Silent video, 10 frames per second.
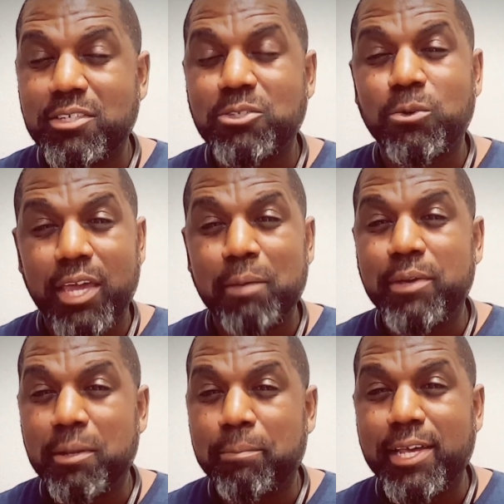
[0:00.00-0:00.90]
It's okay,
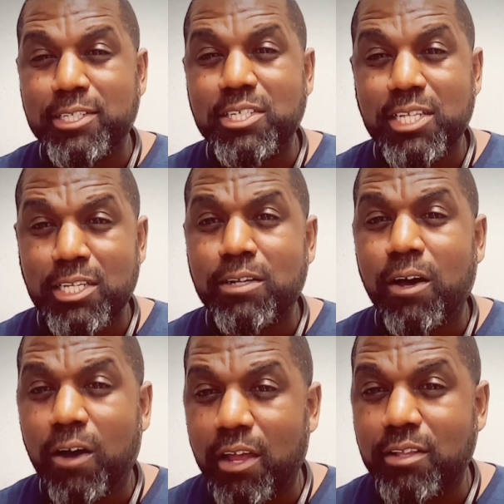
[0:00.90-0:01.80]
pit pat to your little
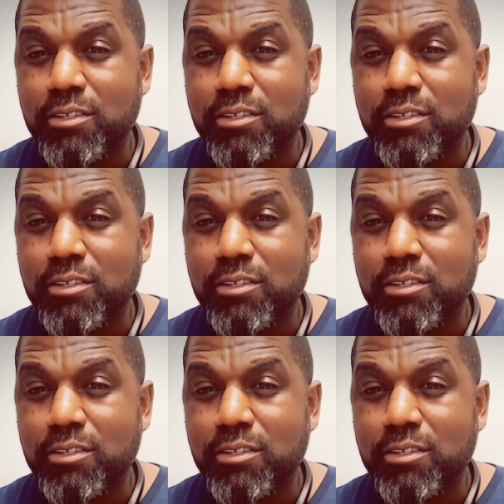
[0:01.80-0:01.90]
heart.